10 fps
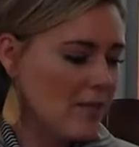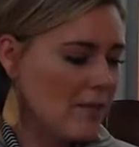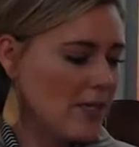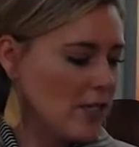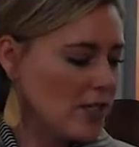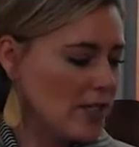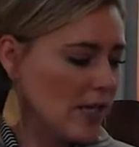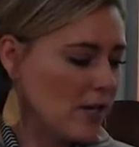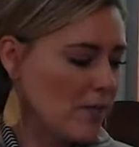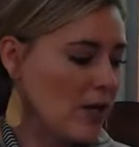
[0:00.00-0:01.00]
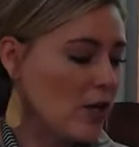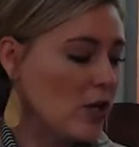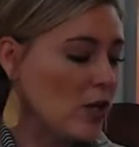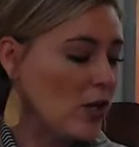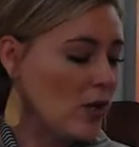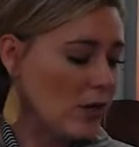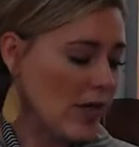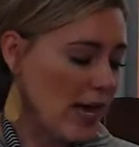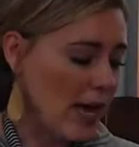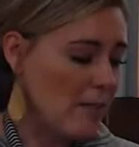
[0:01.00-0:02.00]
Mr. Zuckerman knew
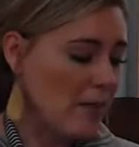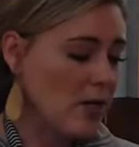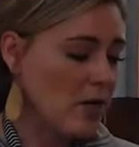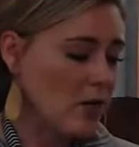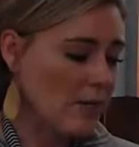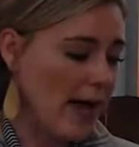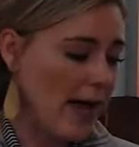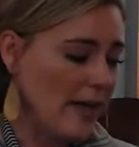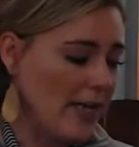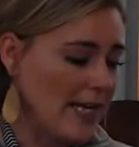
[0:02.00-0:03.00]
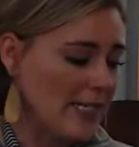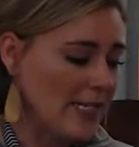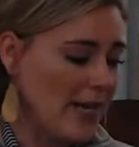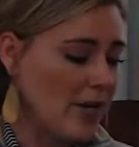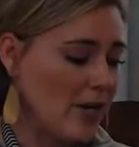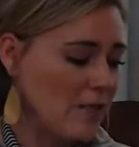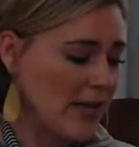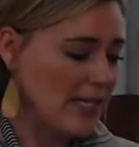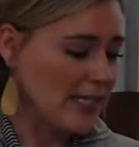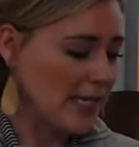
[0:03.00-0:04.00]
that a manure pile is a good
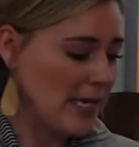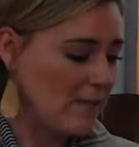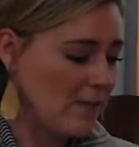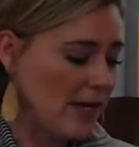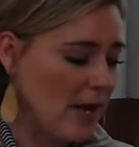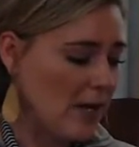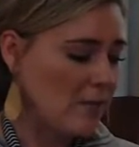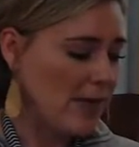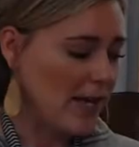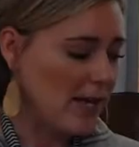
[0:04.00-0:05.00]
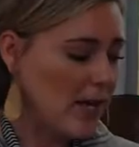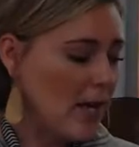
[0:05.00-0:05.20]
place to keep a young pig.